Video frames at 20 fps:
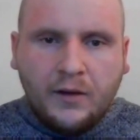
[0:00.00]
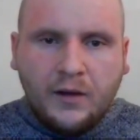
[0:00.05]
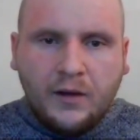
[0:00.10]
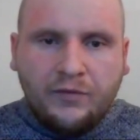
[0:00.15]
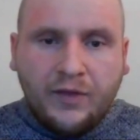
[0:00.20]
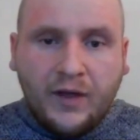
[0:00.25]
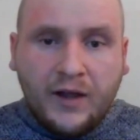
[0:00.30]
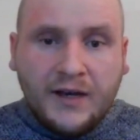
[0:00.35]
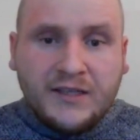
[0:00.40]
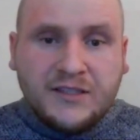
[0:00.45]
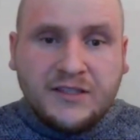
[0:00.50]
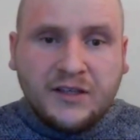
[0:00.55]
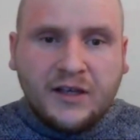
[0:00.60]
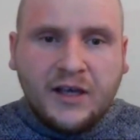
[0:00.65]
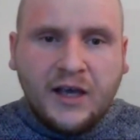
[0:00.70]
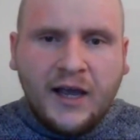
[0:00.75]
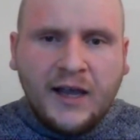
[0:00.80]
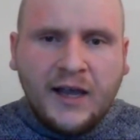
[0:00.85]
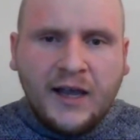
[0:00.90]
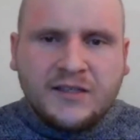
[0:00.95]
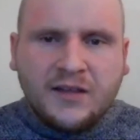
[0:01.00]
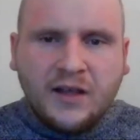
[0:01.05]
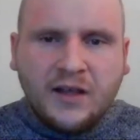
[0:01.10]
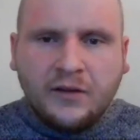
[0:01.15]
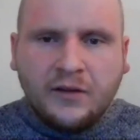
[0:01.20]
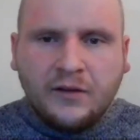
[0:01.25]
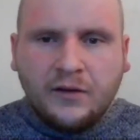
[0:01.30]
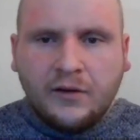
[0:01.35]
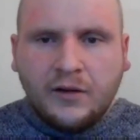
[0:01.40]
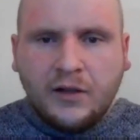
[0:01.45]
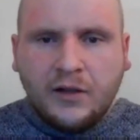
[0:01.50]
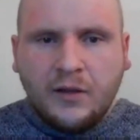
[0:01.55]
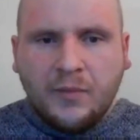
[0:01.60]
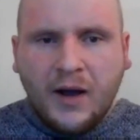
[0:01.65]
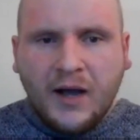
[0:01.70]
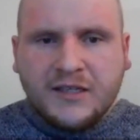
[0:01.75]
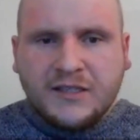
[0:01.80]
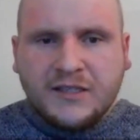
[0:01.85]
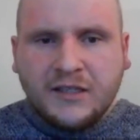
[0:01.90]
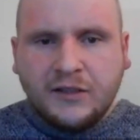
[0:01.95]
If that is the case, then you
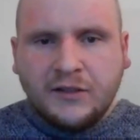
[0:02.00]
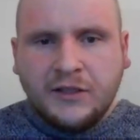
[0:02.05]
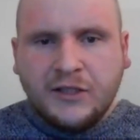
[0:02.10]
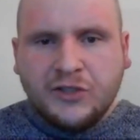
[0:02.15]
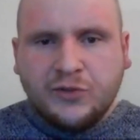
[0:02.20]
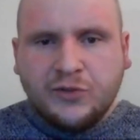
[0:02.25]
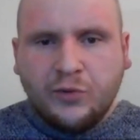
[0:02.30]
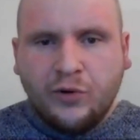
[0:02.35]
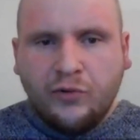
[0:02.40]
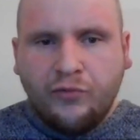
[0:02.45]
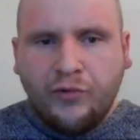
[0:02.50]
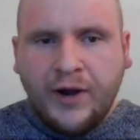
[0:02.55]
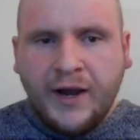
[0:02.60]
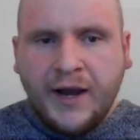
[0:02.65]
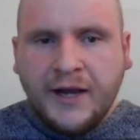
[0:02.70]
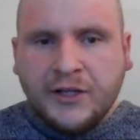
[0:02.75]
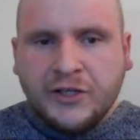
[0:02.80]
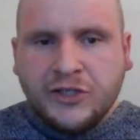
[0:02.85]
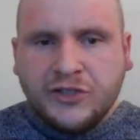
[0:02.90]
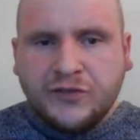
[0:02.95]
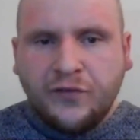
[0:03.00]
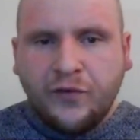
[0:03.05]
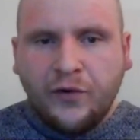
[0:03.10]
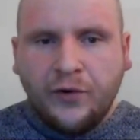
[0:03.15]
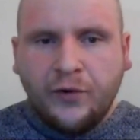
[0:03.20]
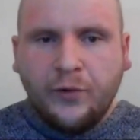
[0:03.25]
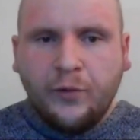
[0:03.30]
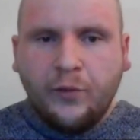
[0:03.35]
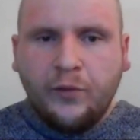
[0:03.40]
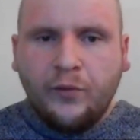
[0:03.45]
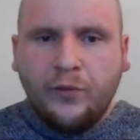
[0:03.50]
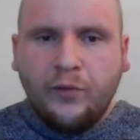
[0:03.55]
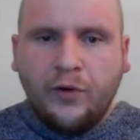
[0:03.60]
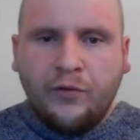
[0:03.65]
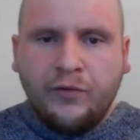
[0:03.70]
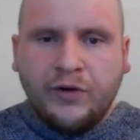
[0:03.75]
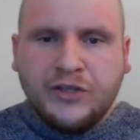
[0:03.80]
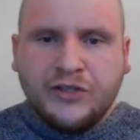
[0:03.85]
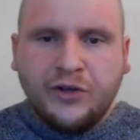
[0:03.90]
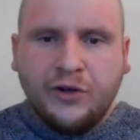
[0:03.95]
might still need to arrange for
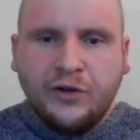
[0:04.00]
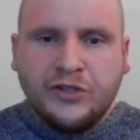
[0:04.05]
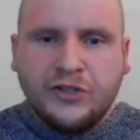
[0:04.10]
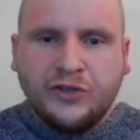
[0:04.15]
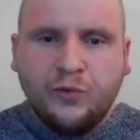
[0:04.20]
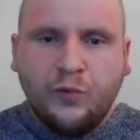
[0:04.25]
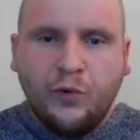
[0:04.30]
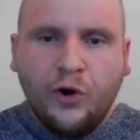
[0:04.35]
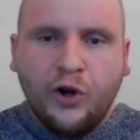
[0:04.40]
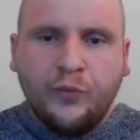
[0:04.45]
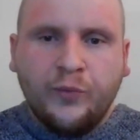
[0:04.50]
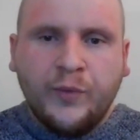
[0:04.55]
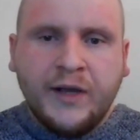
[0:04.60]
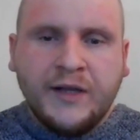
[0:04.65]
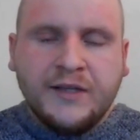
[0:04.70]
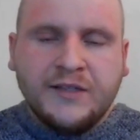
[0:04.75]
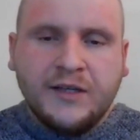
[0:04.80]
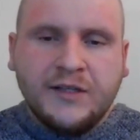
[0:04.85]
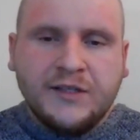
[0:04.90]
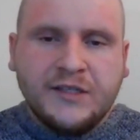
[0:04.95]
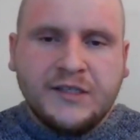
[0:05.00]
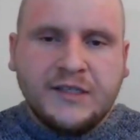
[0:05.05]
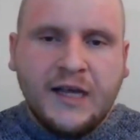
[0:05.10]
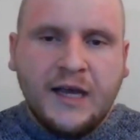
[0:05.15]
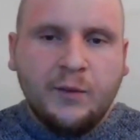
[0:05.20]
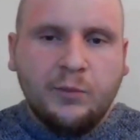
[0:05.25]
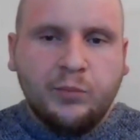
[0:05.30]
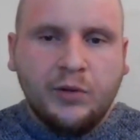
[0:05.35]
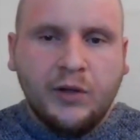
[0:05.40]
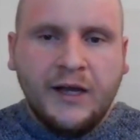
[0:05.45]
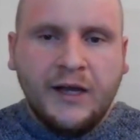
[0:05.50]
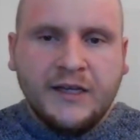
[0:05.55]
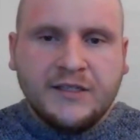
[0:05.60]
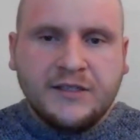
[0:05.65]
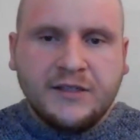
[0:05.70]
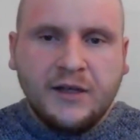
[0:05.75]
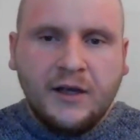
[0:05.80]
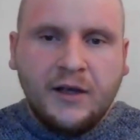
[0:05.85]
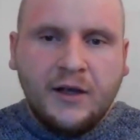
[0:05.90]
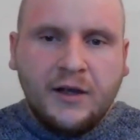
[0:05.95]
a return to work meeting to take
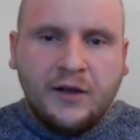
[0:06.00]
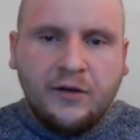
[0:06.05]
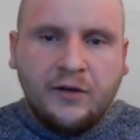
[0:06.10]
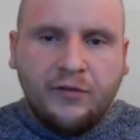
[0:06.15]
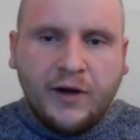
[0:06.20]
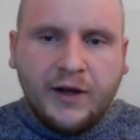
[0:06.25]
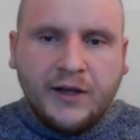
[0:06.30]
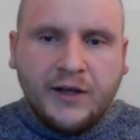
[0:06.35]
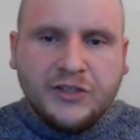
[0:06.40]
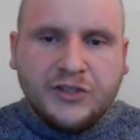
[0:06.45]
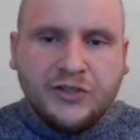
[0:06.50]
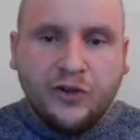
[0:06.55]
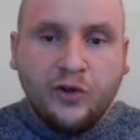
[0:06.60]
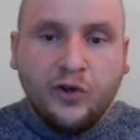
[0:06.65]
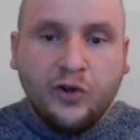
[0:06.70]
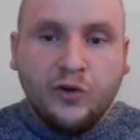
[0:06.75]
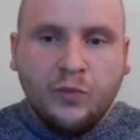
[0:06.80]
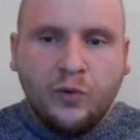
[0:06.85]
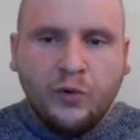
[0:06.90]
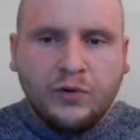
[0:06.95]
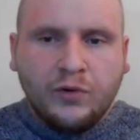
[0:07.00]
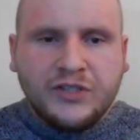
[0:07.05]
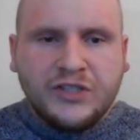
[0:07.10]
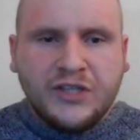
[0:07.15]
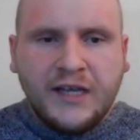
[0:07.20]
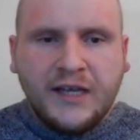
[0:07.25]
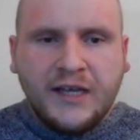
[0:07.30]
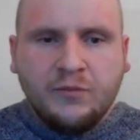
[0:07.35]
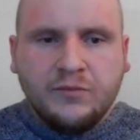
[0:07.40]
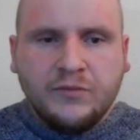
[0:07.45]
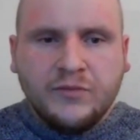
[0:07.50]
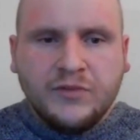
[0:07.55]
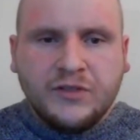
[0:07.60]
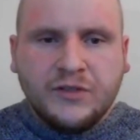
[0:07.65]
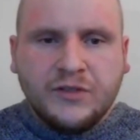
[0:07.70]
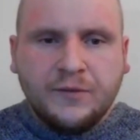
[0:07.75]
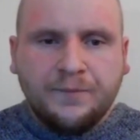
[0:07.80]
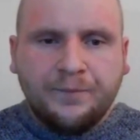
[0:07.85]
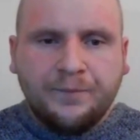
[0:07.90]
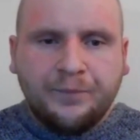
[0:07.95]
place via Zoom or
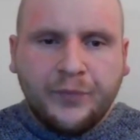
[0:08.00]
Teams.